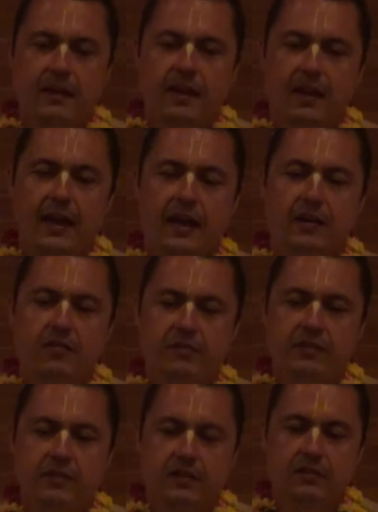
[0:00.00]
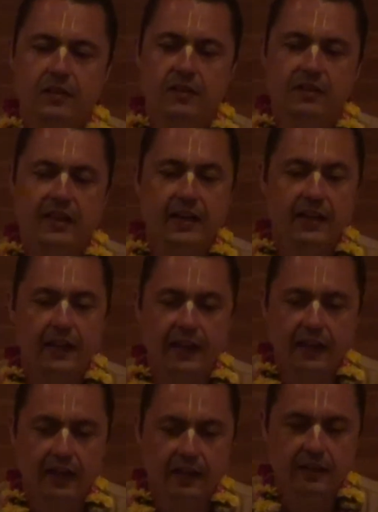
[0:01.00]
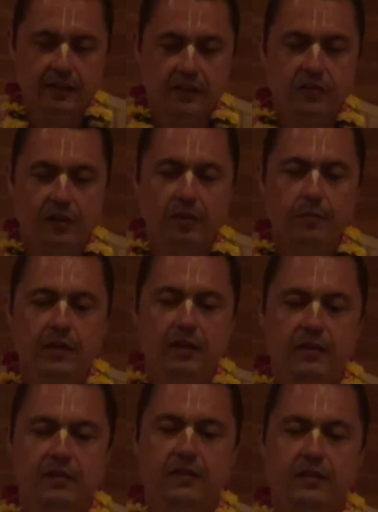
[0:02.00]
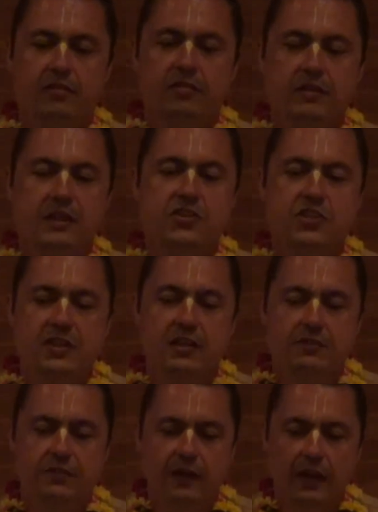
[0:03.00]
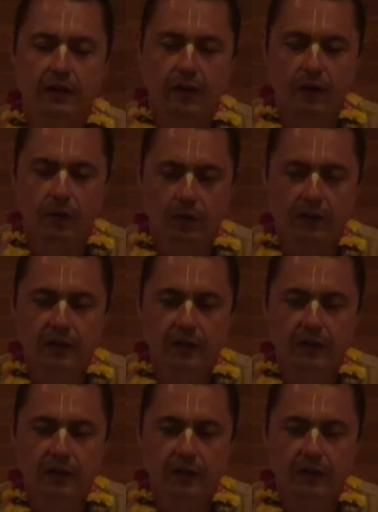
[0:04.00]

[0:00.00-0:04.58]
and we are dedicated, determined to achieve our goal.